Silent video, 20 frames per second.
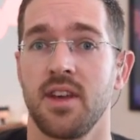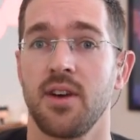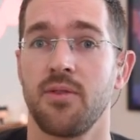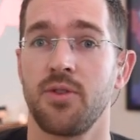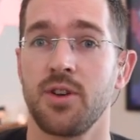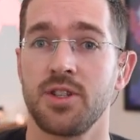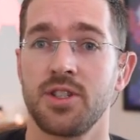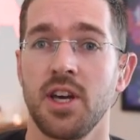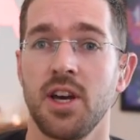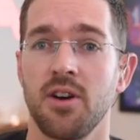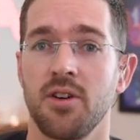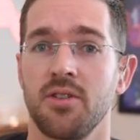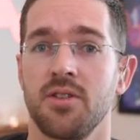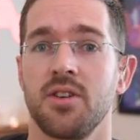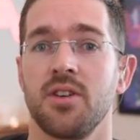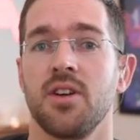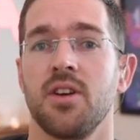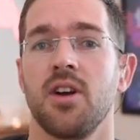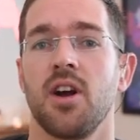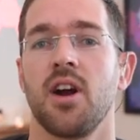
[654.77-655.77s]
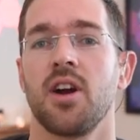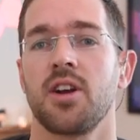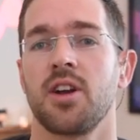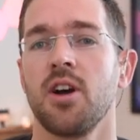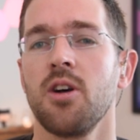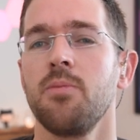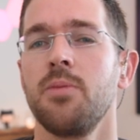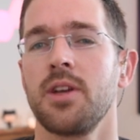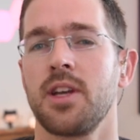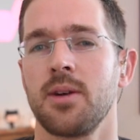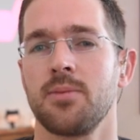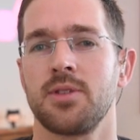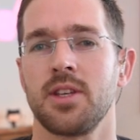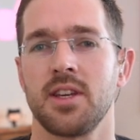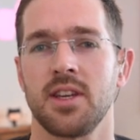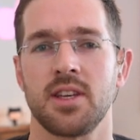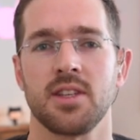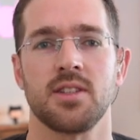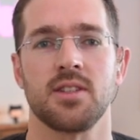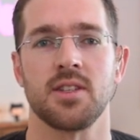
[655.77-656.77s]
If we don't, our code becomes
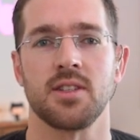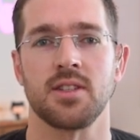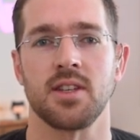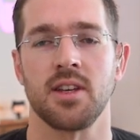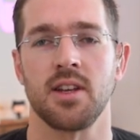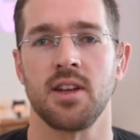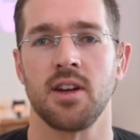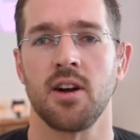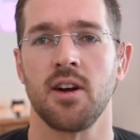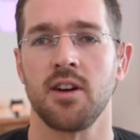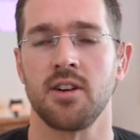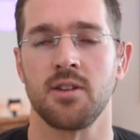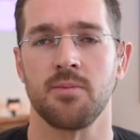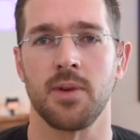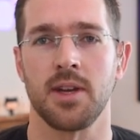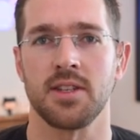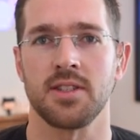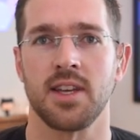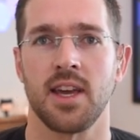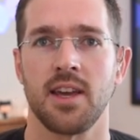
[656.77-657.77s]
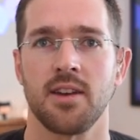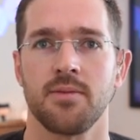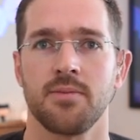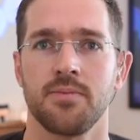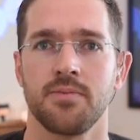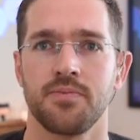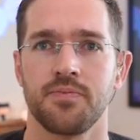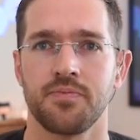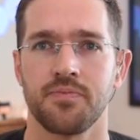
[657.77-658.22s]
inconsistent and hard to maintain.